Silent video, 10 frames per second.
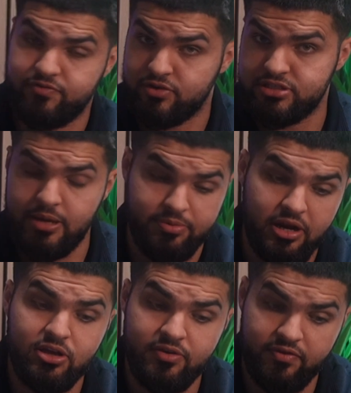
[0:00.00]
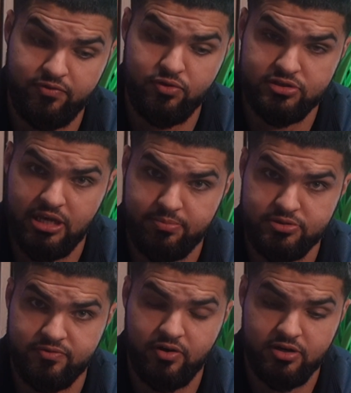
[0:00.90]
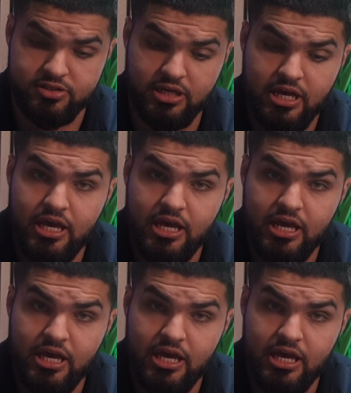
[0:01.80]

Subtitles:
for example, and I'll give a few examples of ours,